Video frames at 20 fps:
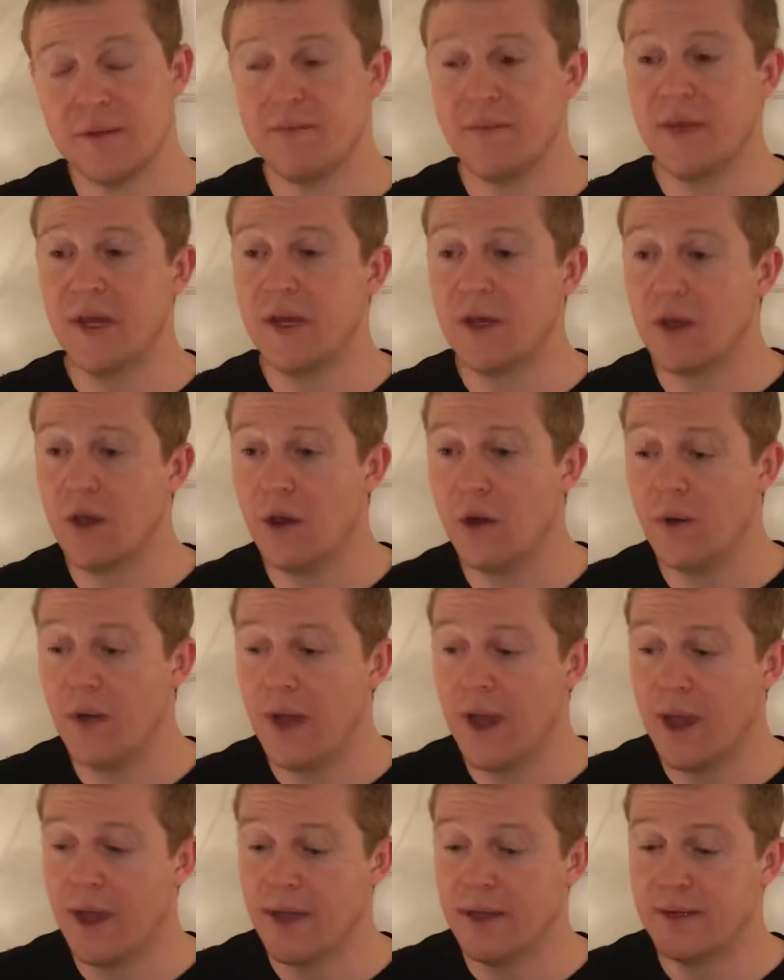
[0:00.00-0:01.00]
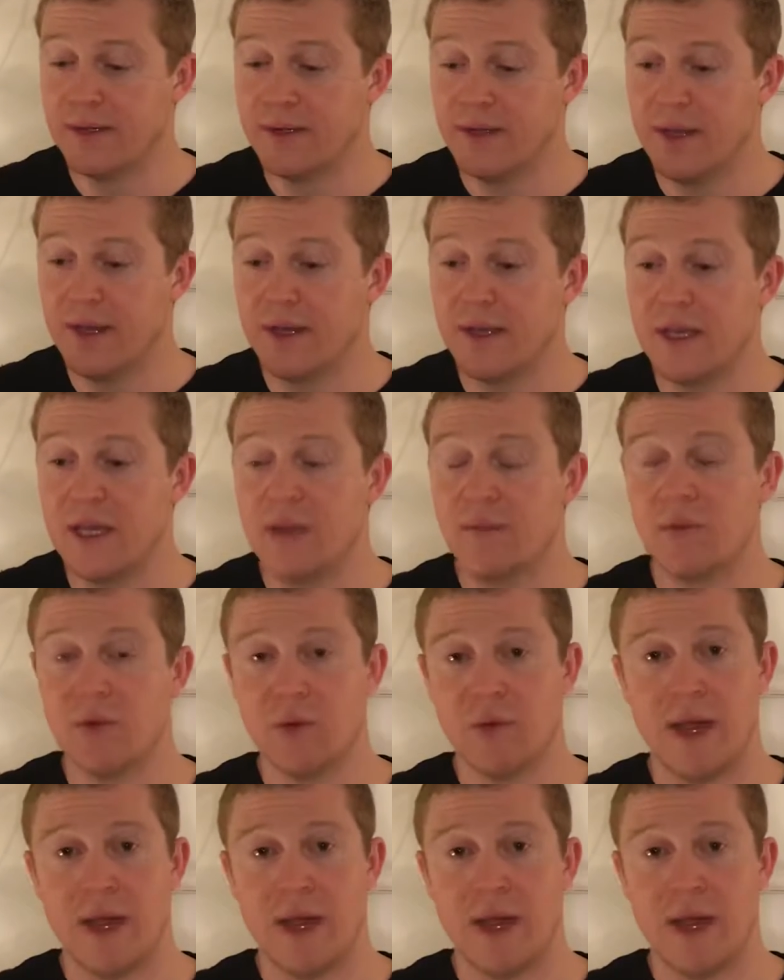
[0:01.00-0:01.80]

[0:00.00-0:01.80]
they go and they keep the